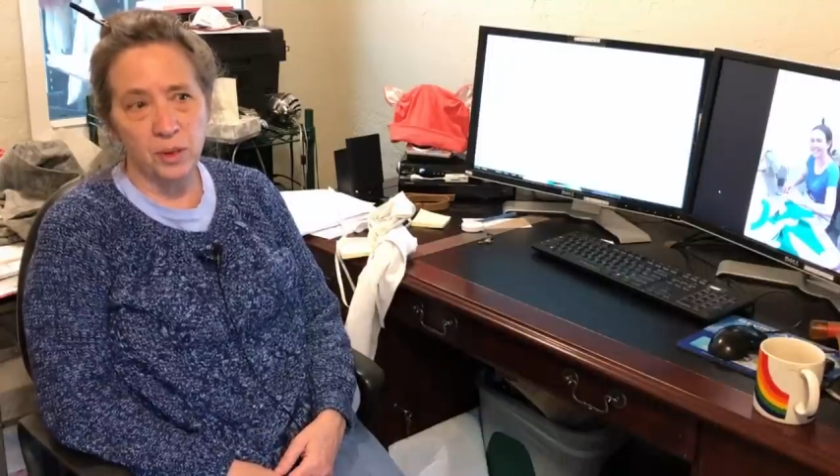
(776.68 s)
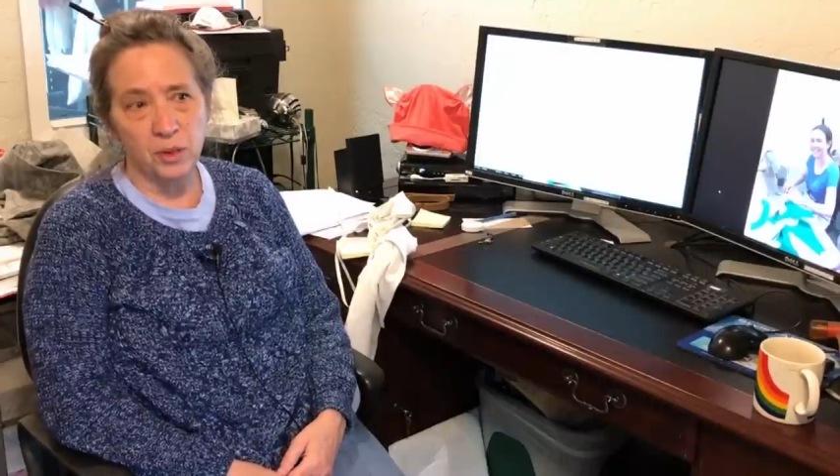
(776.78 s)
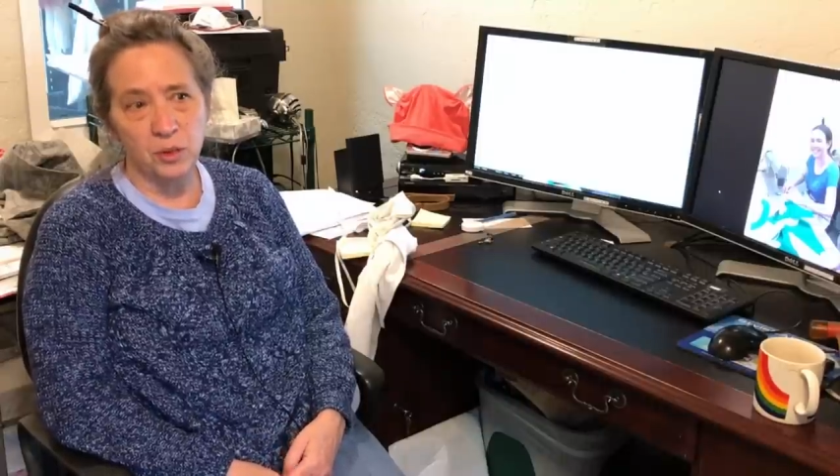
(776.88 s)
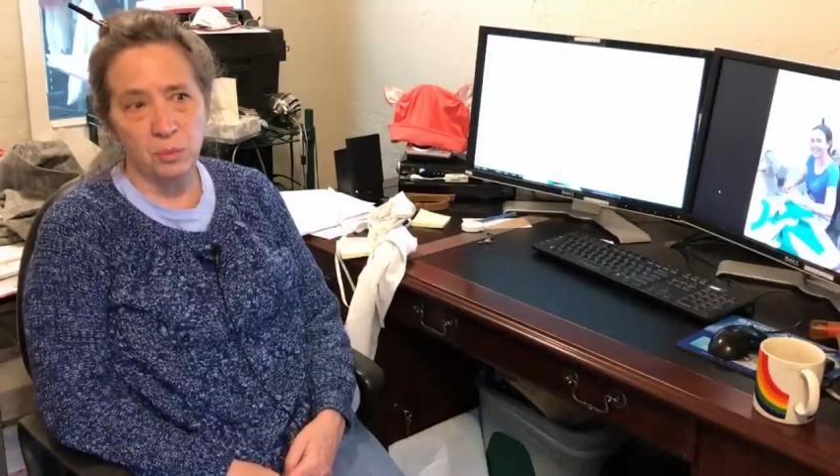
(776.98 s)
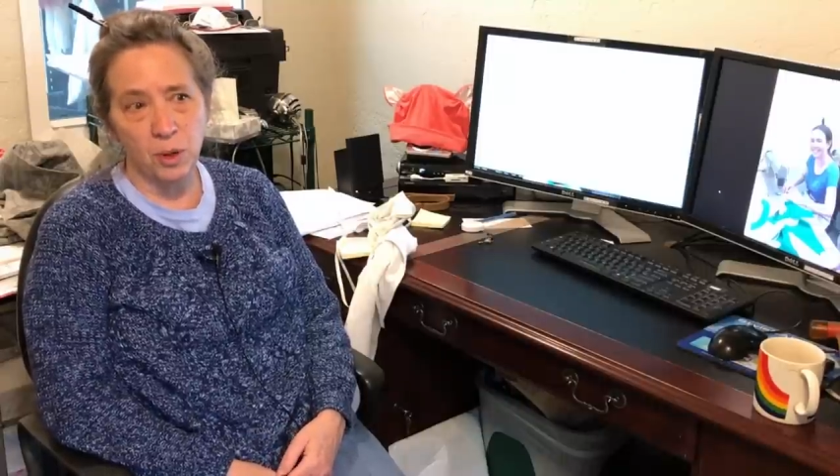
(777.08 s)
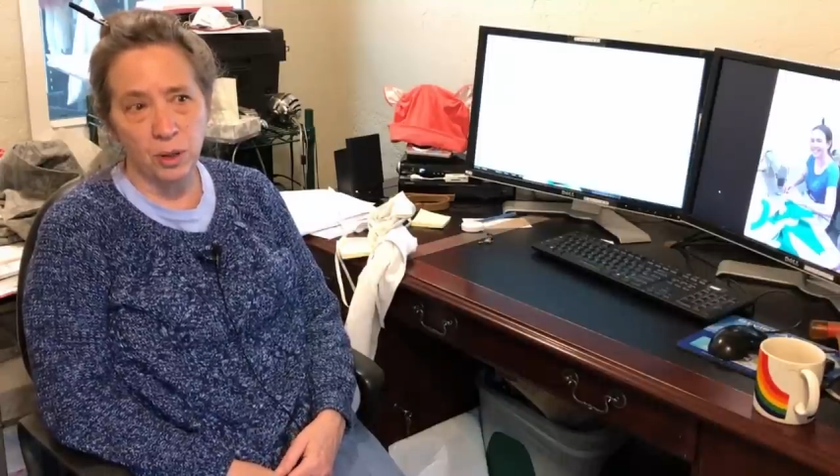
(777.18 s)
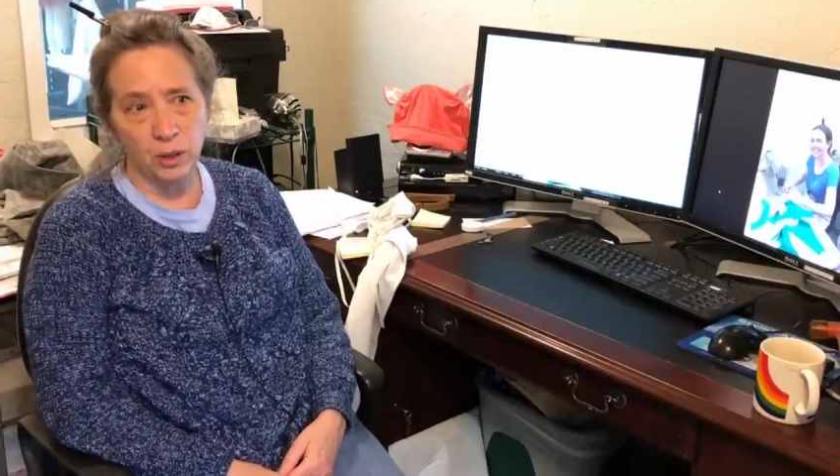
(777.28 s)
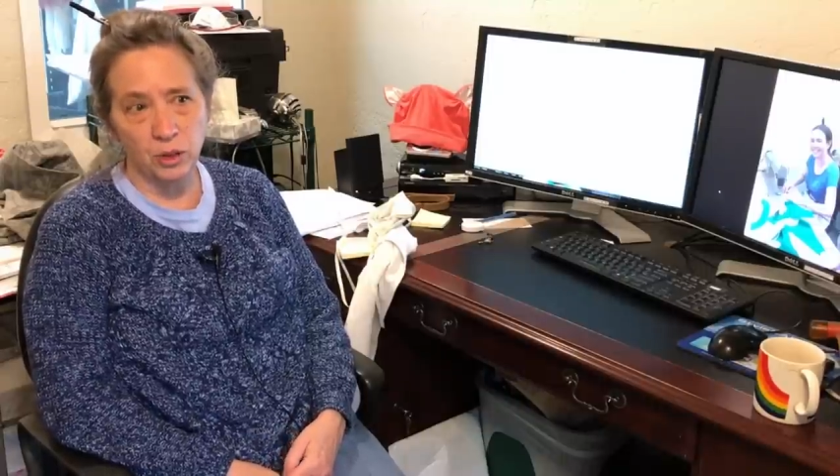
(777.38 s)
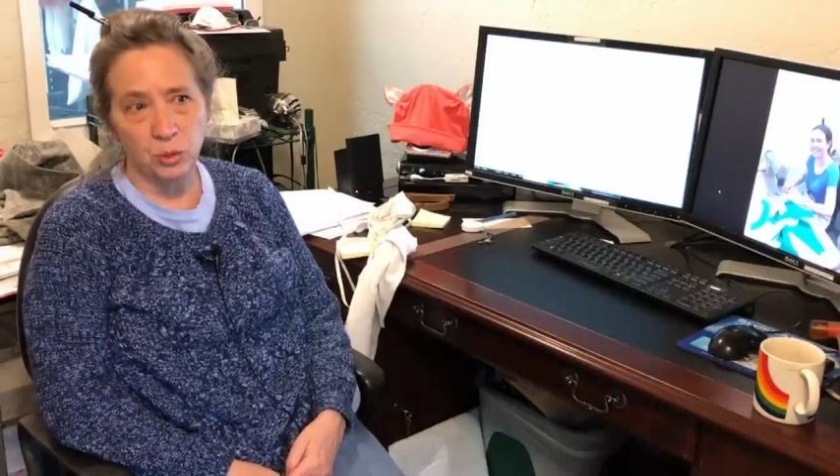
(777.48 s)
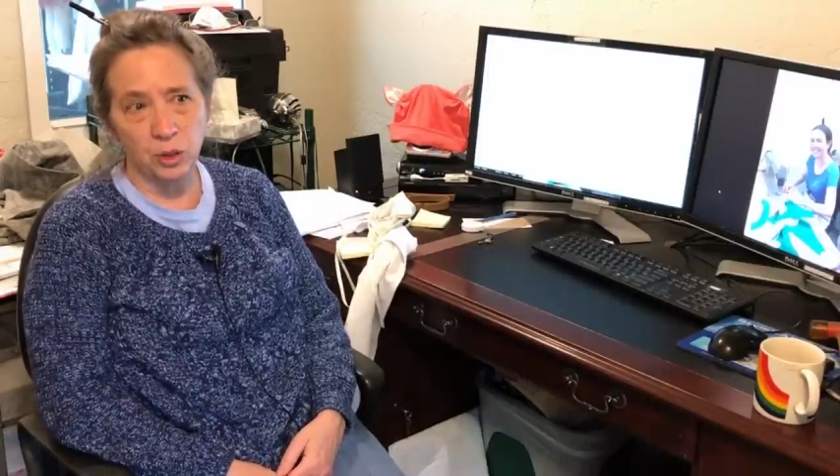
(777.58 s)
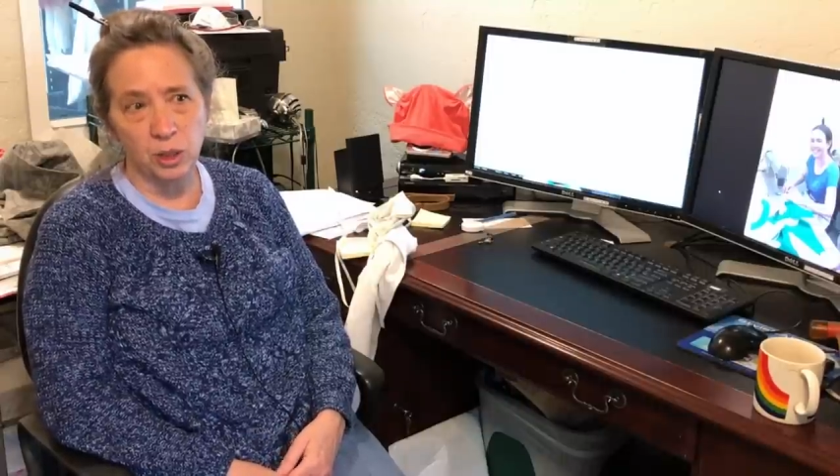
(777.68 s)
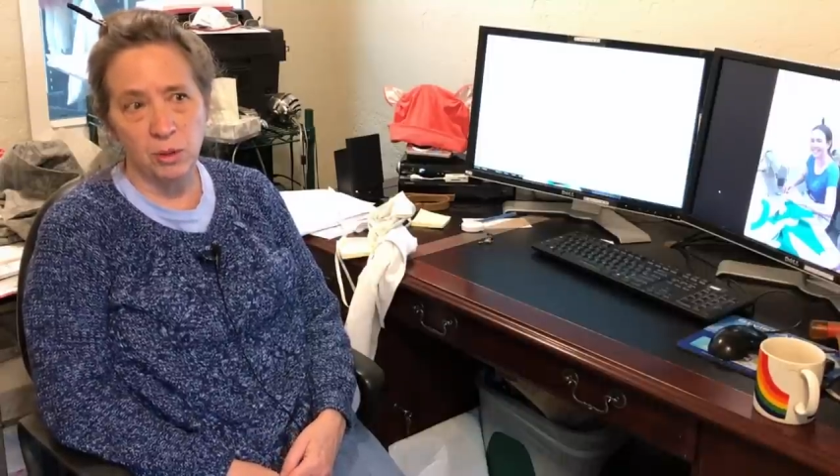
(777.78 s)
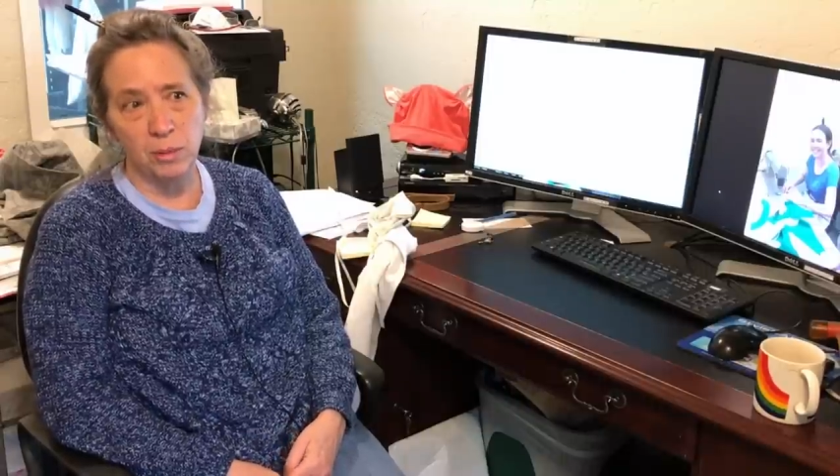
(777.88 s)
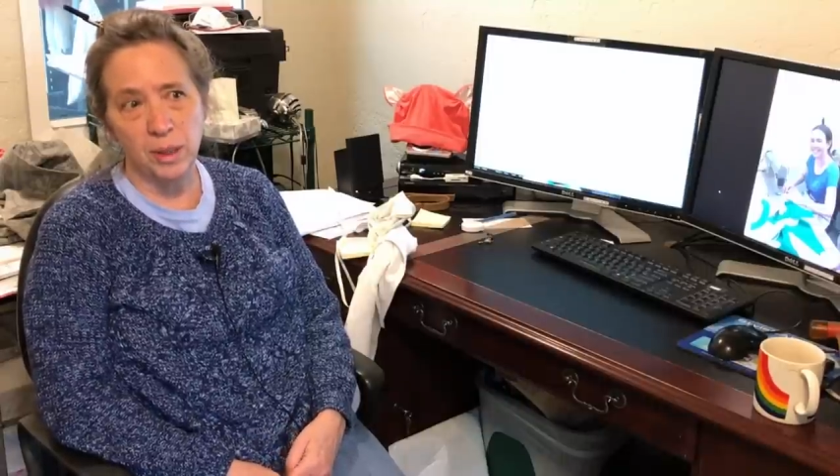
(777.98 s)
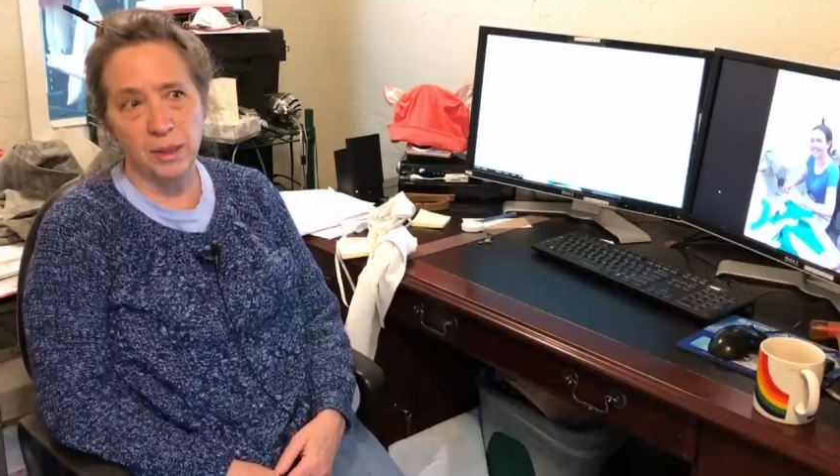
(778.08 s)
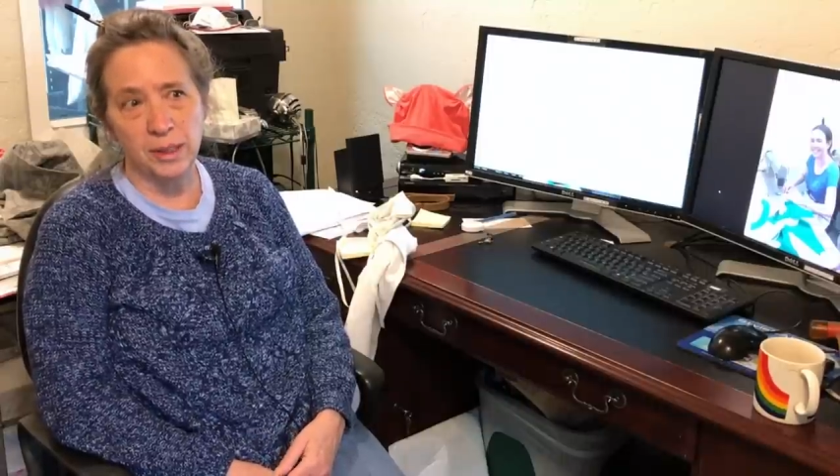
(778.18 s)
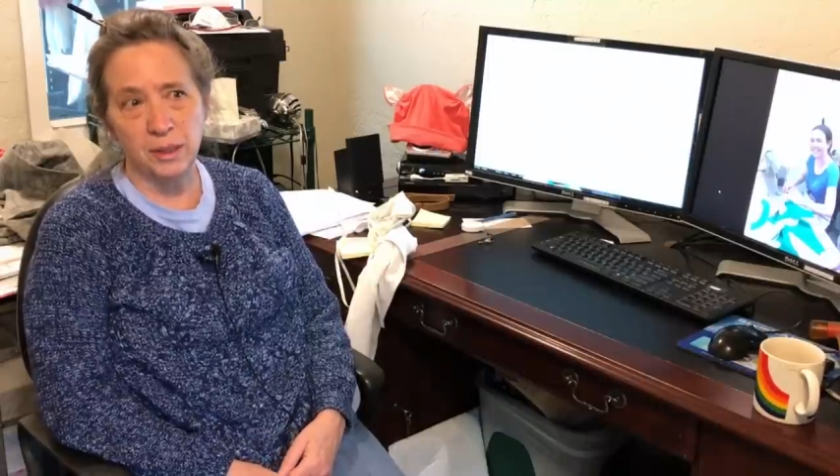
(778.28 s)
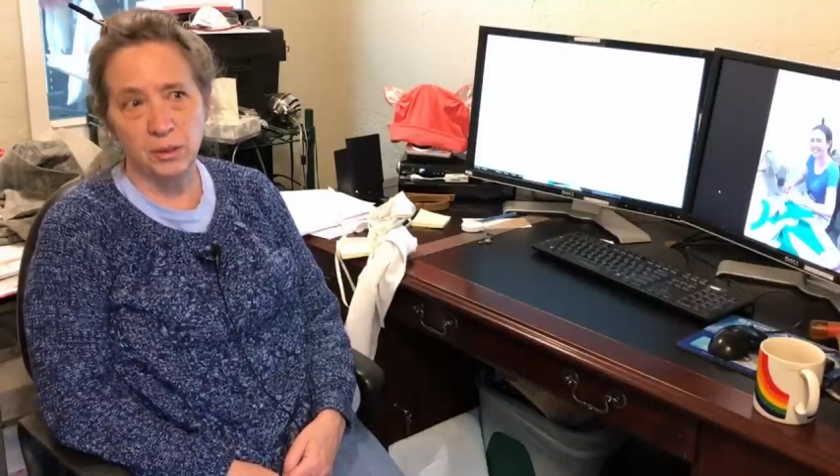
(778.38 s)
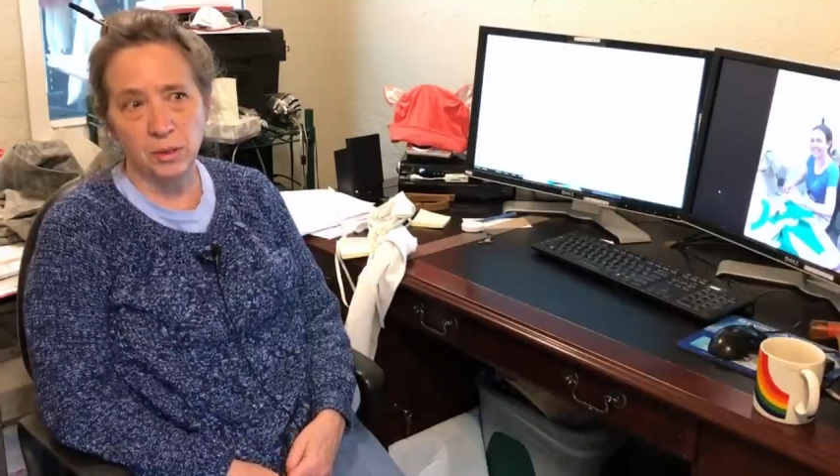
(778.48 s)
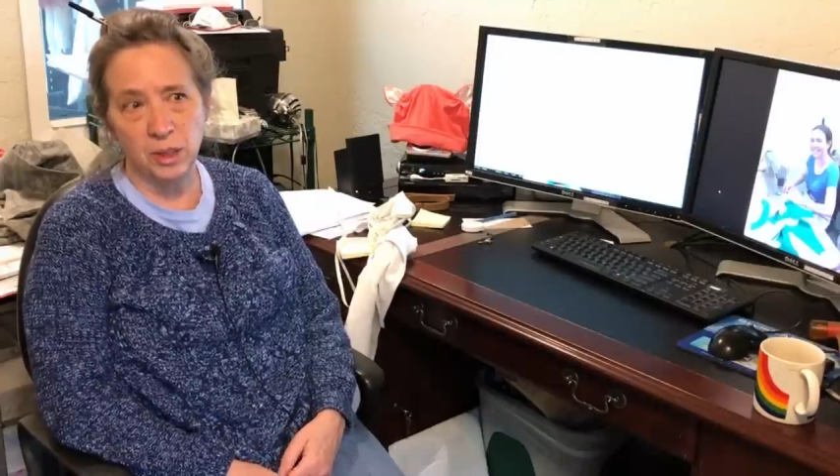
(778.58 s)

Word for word: this March, we're going to be making